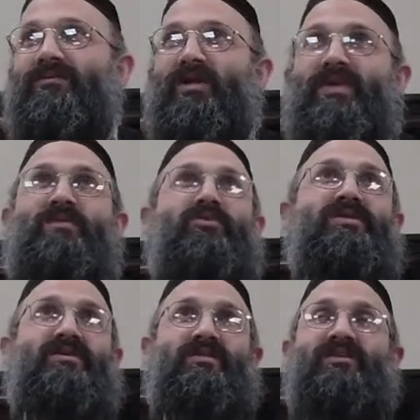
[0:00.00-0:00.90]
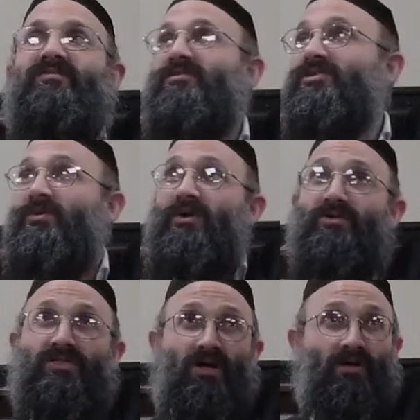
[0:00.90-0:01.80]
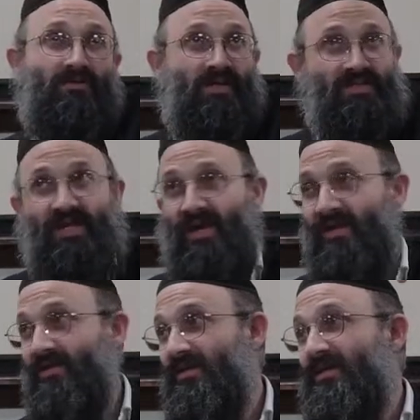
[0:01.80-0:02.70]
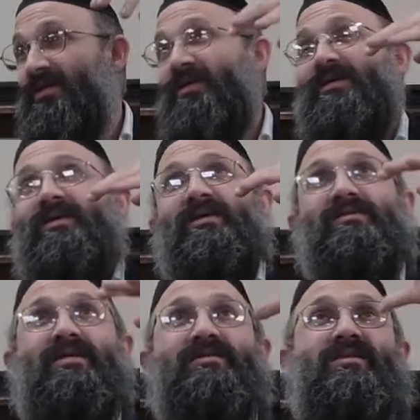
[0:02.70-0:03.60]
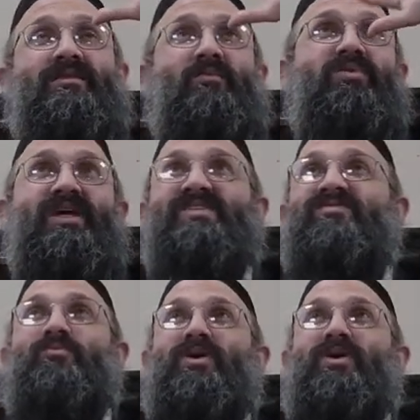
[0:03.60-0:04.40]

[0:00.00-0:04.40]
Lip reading: and a man puts on the tefillin sharosh onto his head, he says the place from